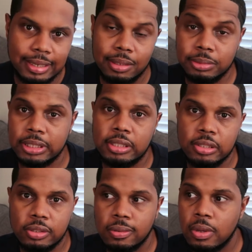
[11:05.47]
And I'm telling
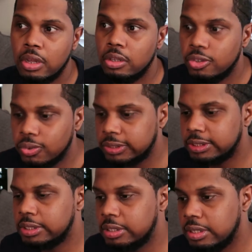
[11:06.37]
you, you'll
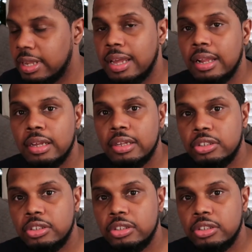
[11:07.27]
see that